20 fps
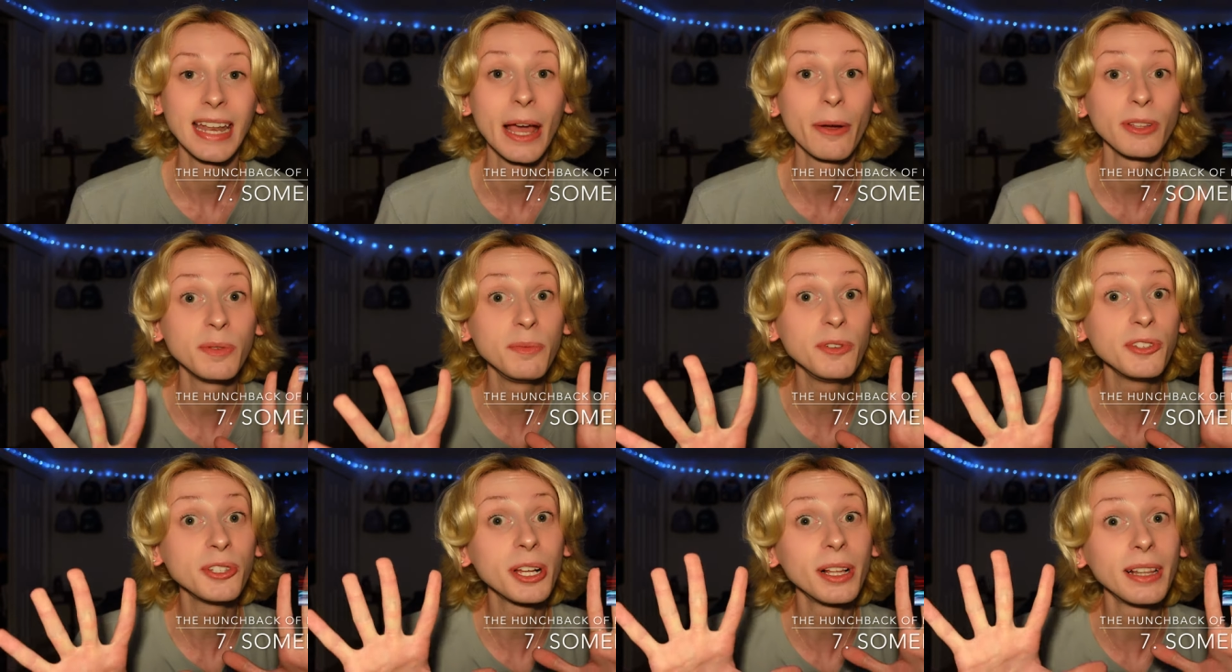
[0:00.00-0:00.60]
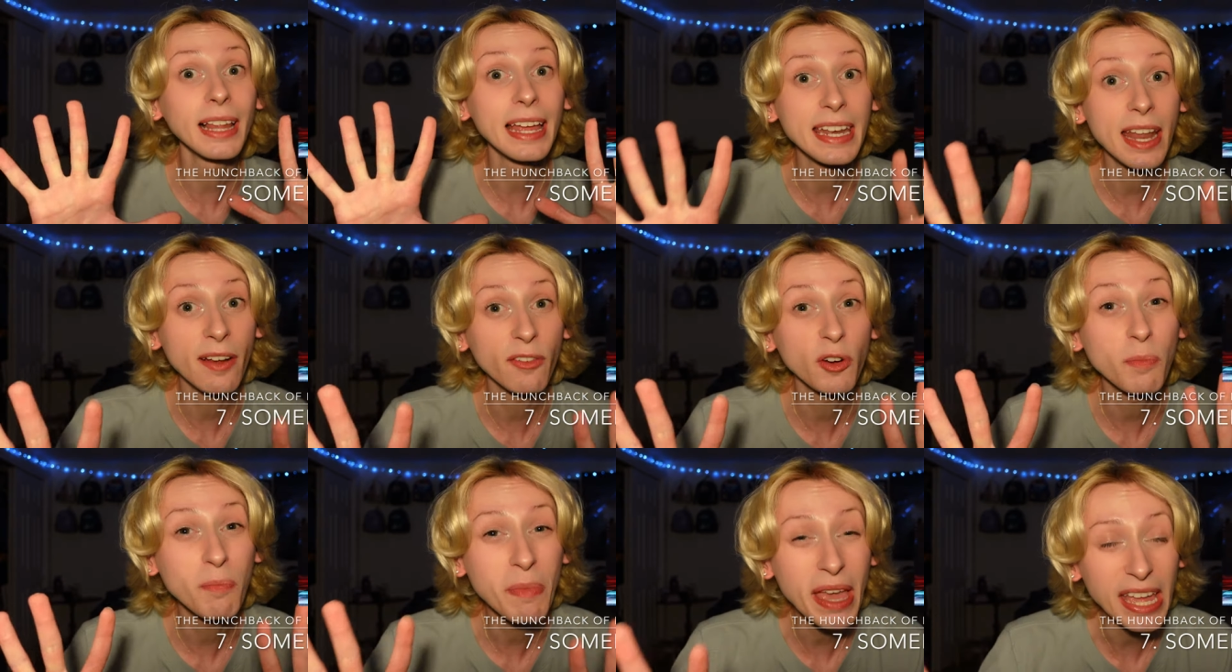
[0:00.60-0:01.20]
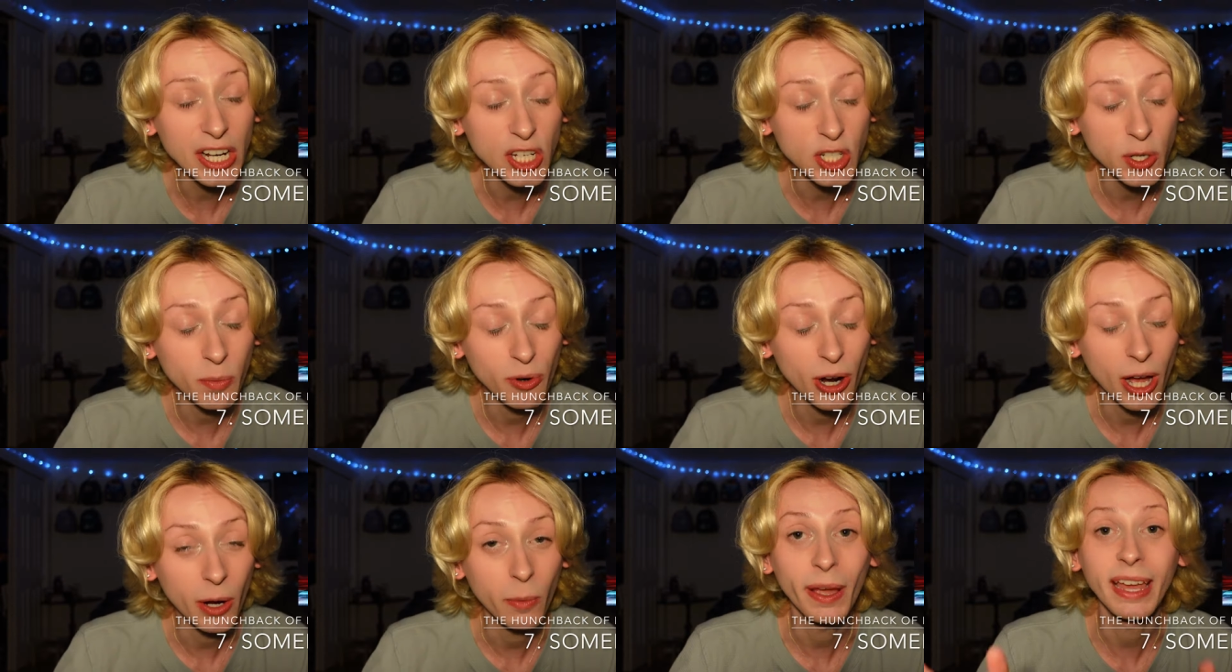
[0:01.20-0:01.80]
Now it's a musical that never made it to
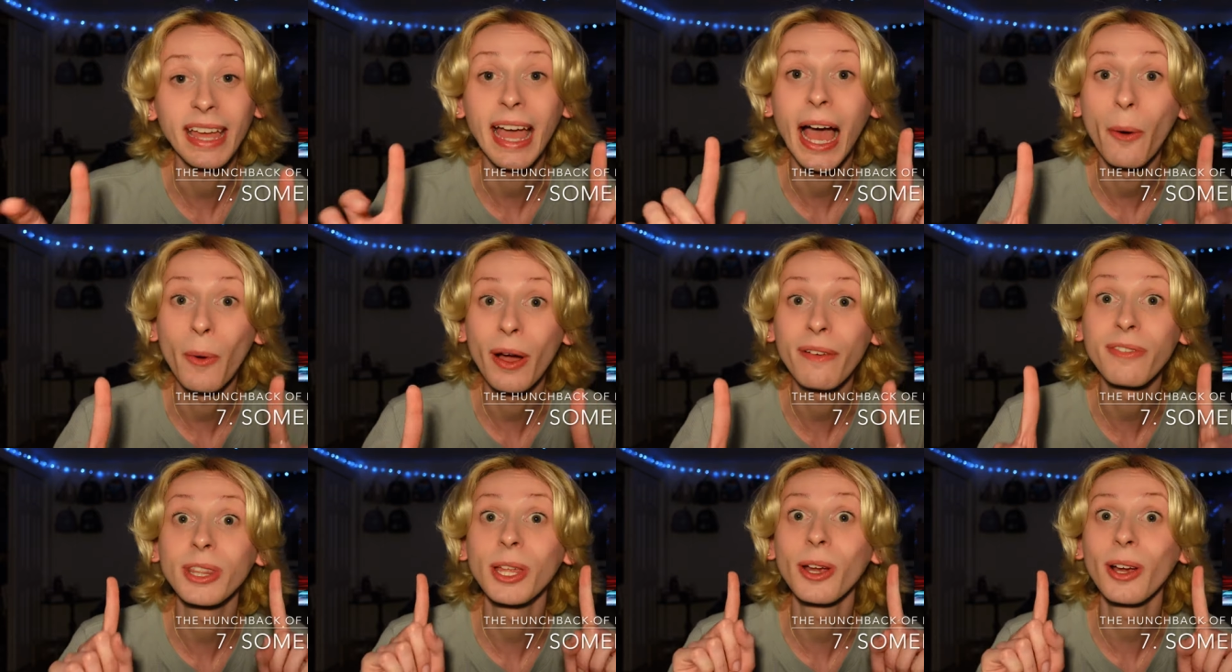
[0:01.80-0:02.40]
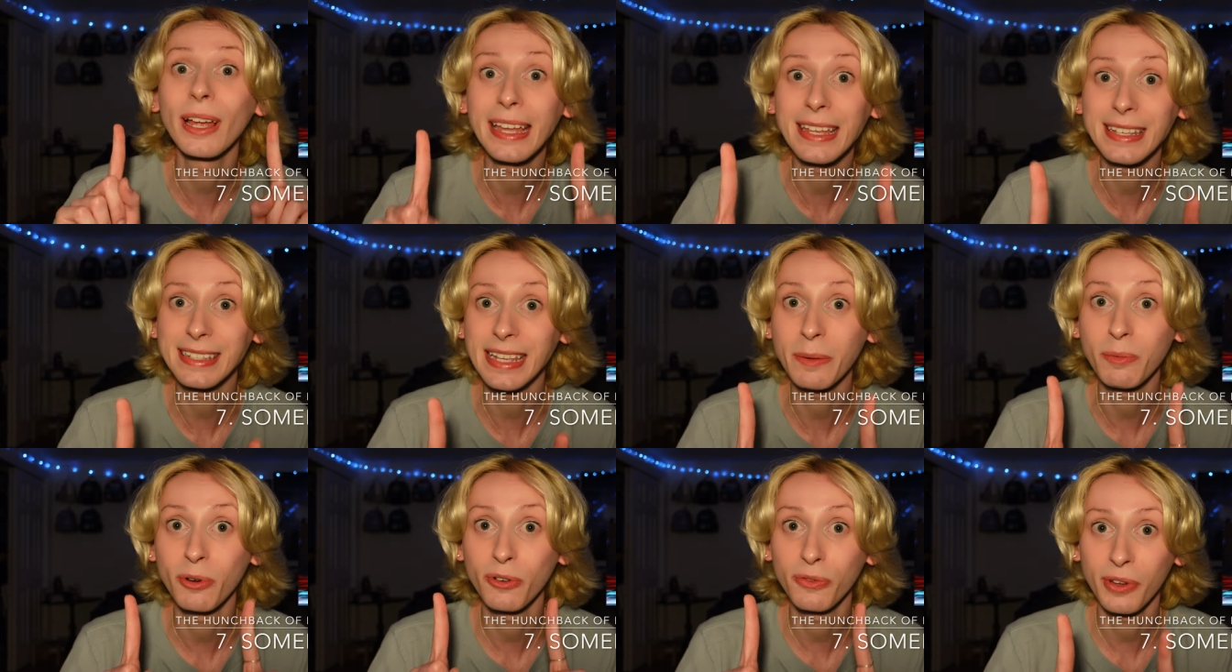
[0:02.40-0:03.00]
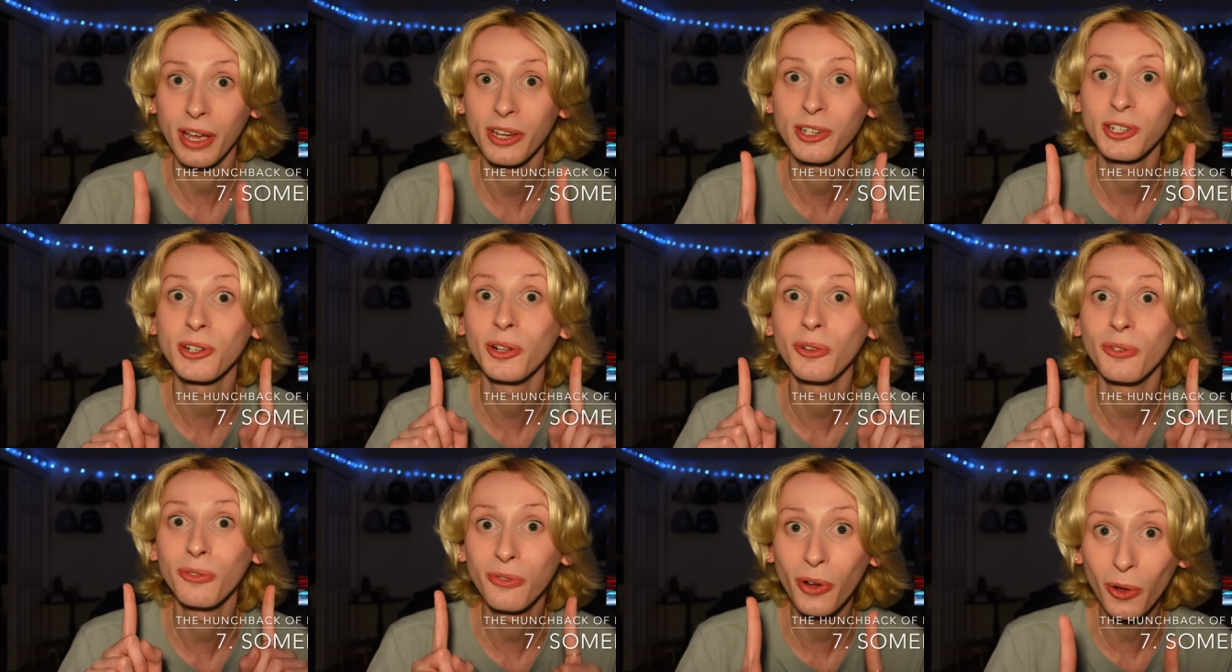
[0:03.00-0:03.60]
Broadway, however, there is a
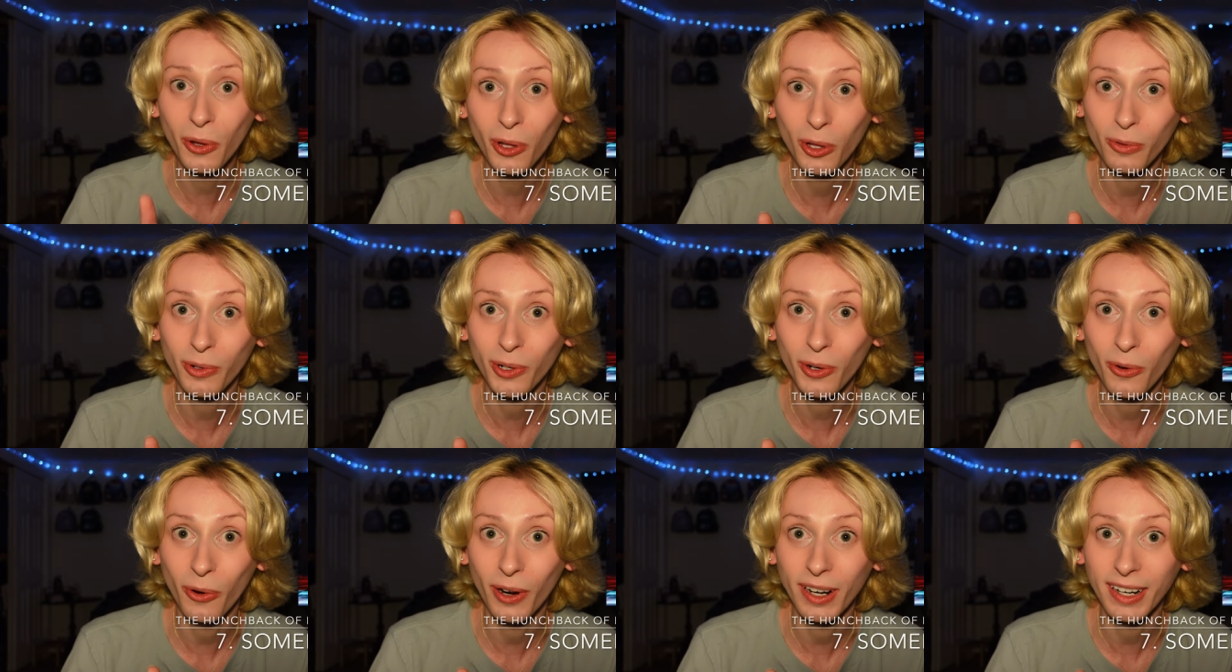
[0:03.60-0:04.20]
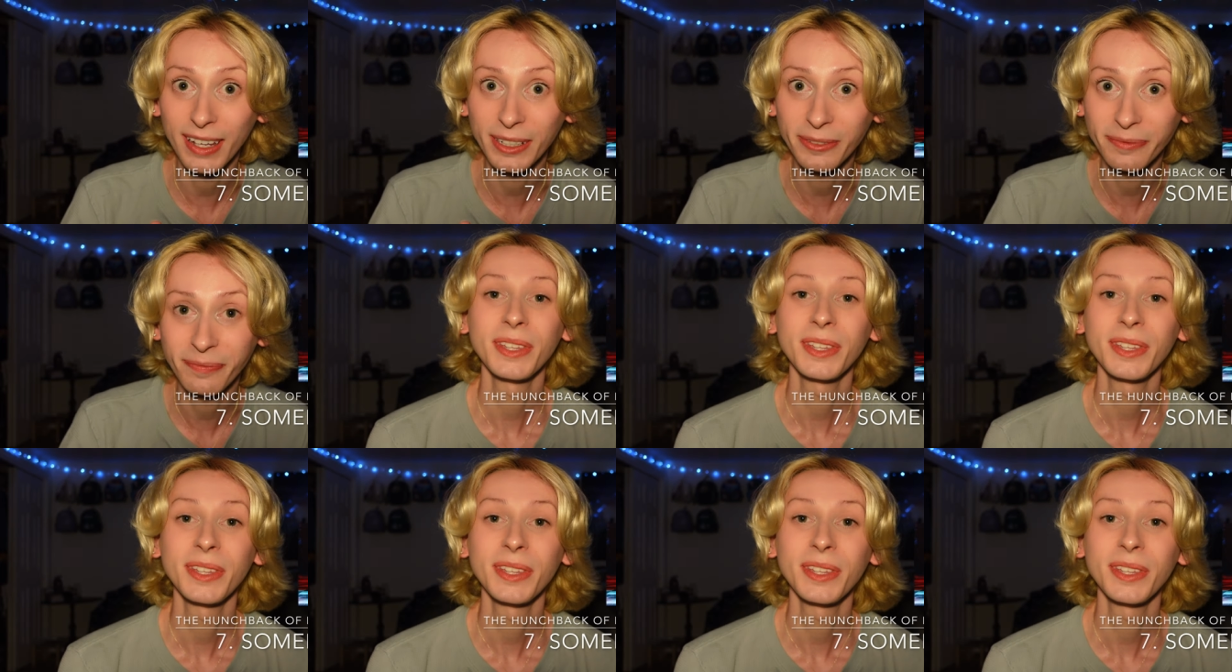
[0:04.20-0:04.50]
professional vocal recording.